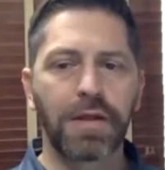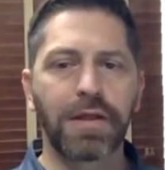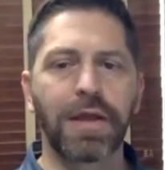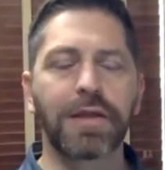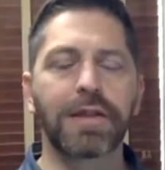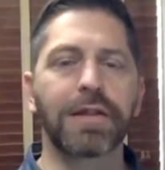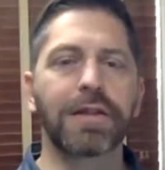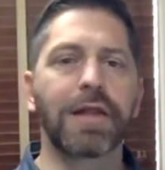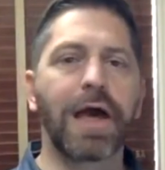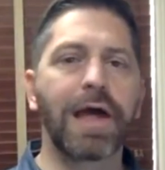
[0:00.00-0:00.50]

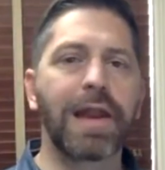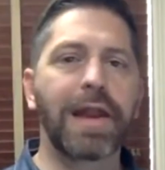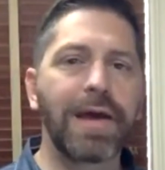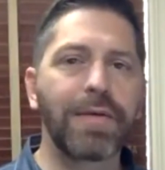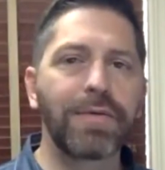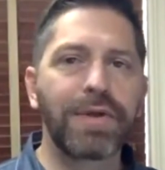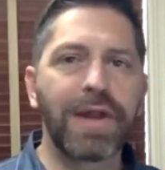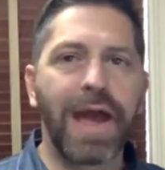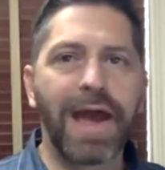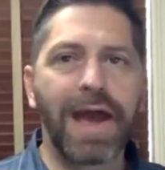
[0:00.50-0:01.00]
I would
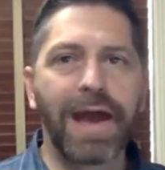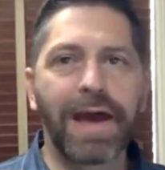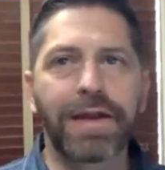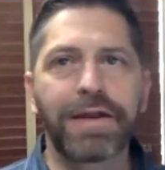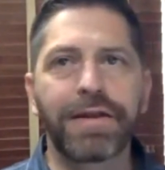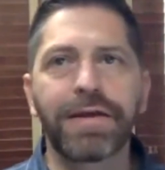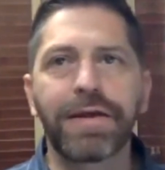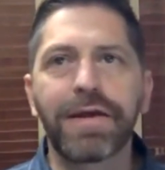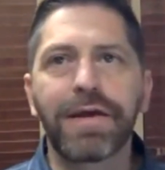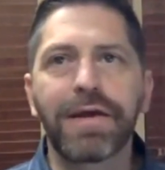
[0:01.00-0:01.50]
add,
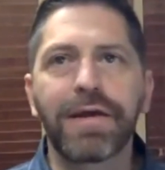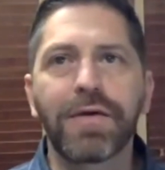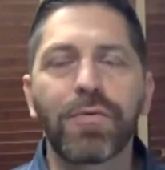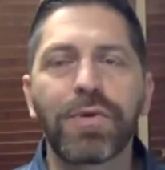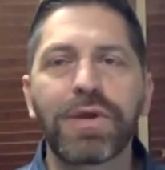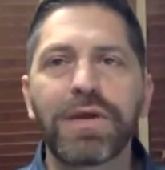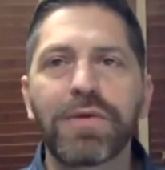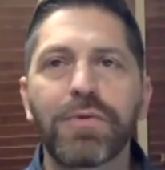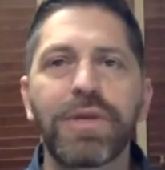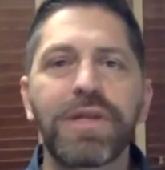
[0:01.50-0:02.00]
we
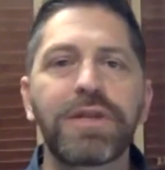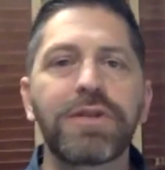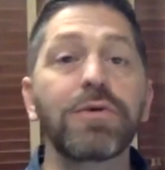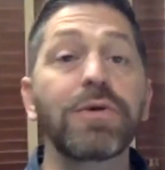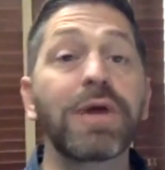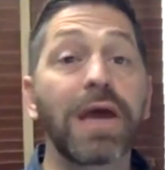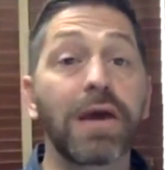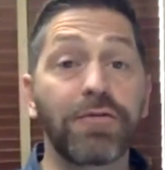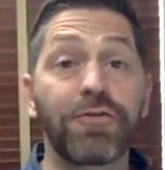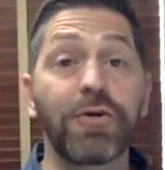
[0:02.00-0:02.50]
do get
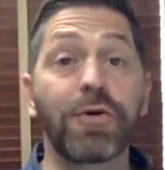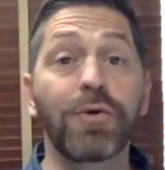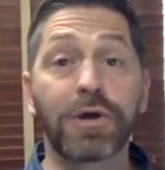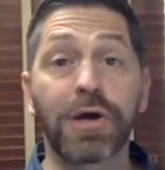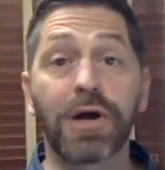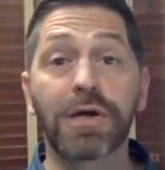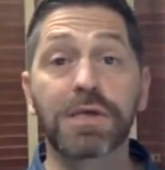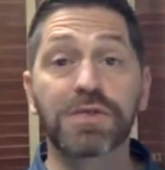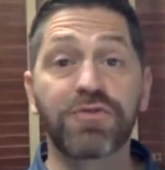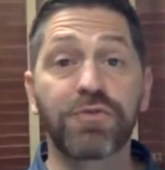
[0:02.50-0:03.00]
phone calls from
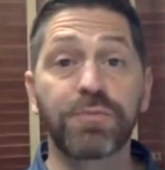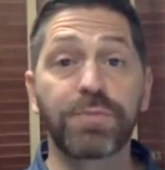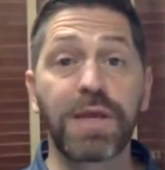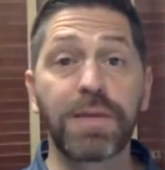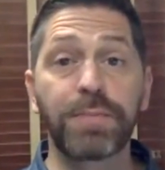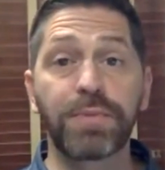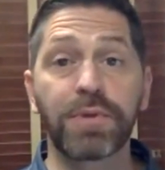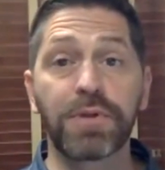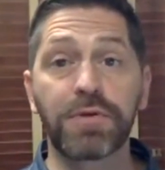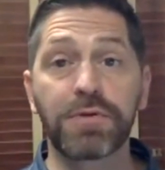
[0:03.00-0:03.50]
people who
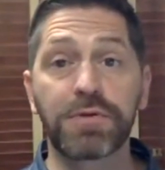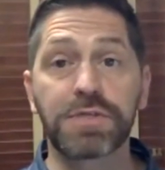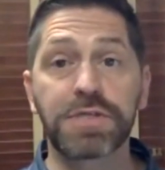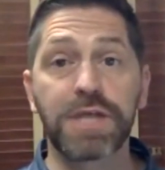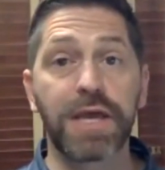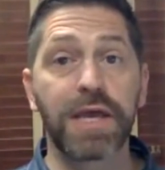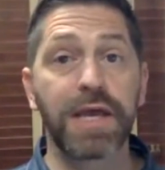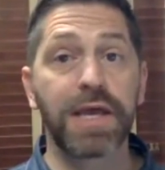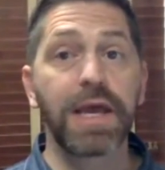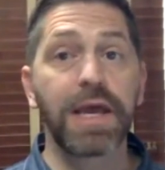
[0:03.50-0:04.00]
say,
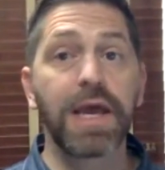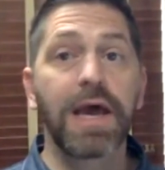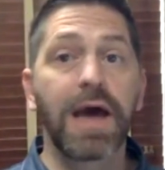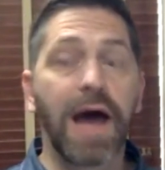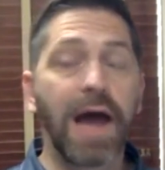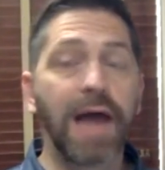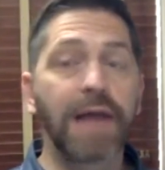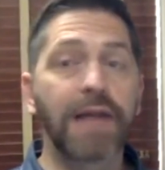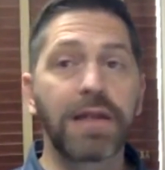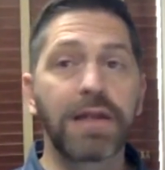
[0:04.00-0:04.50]
I need to
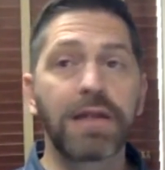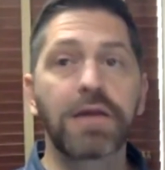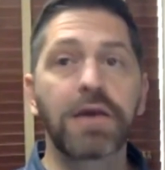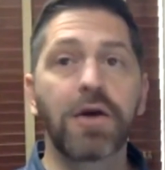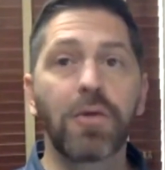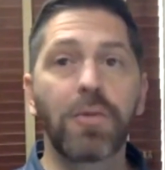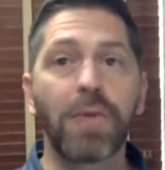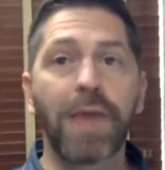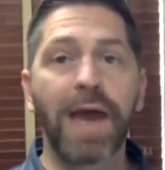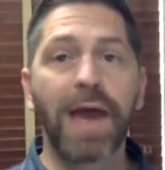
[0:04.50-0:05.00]
go back
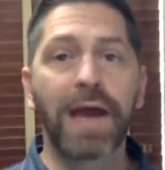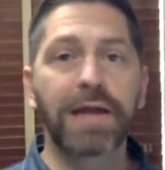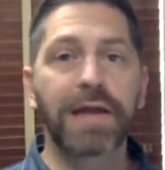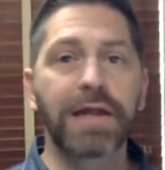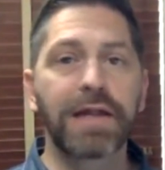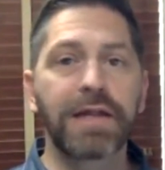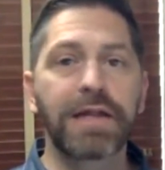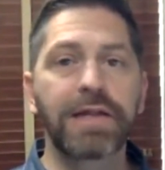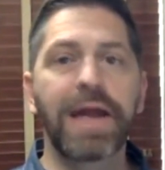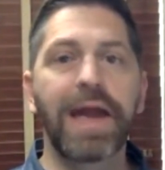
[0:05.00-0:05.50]
and I need to
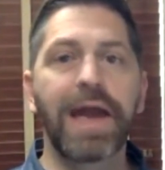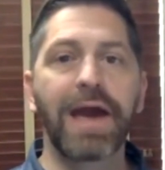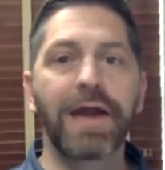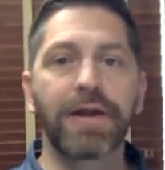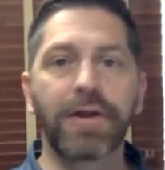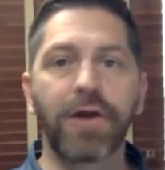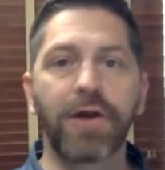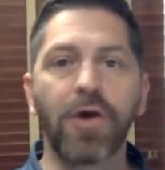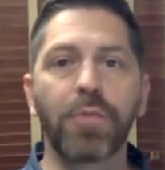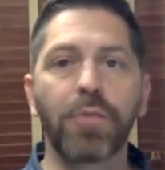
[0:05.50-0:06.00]
add a note, but
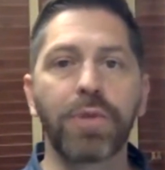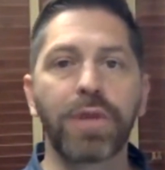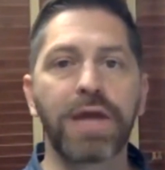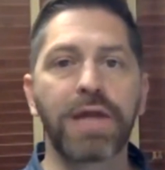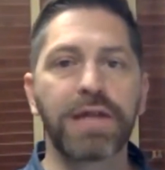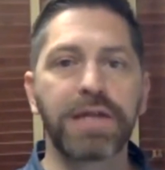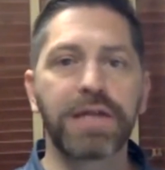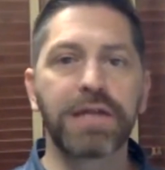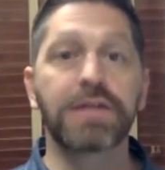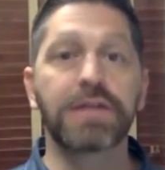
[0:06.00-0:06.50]
I need it
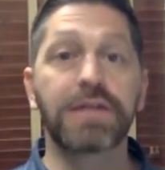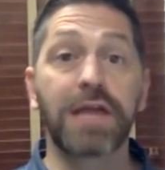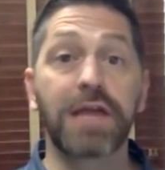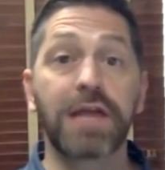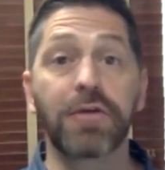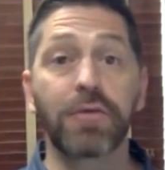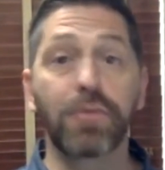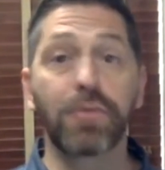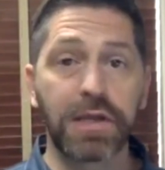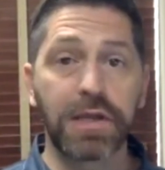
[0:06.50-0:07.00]
dated a week
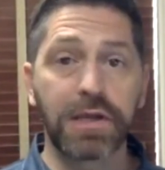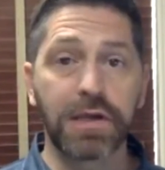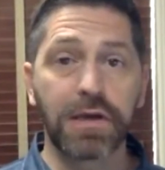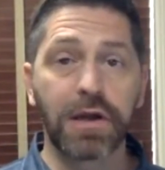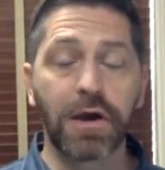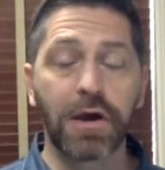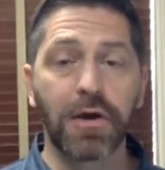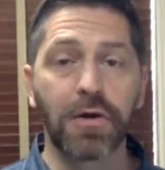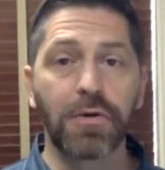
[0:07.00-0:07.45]
ago.